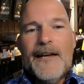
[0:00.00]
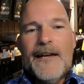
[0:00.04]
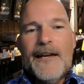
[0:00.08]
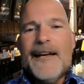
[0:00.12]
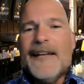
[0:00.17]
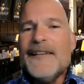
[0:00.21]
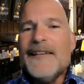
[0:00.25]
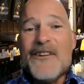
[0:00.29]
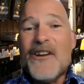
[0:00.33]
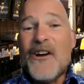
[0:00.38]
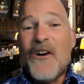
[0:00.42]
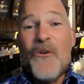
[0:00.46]
It
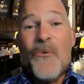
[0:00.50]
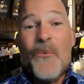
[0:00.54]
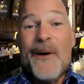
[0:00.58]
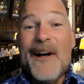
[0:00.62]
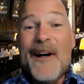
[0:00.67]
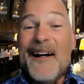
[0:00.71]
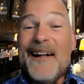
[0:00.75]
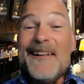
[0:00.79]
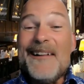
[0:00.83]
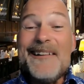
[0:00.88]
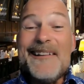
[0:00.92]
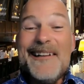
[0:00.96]
didn't go
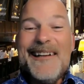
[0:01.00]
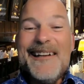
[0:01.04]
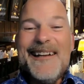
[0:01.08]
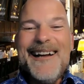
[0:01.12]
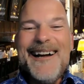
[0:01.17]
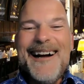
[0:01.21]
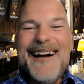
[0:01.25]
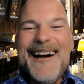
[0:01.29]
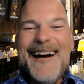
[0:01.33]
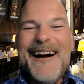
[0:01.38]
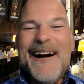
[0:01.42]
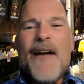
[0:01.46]
well,
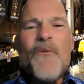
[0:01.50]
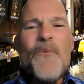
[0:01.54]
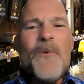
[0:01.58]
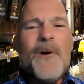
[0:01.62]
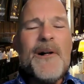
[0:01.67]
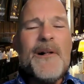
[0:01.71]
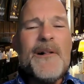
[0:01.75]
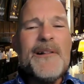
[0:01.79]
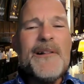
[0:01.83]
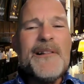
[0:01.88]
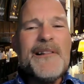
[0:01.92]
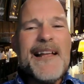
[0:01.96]
but I
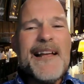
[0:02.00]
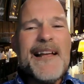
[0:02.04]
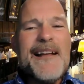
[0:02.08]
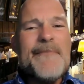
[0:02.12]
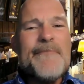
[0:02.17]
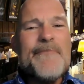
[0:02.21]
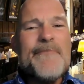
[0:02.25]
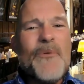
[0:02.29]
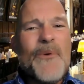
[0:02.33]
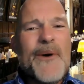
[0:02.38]
will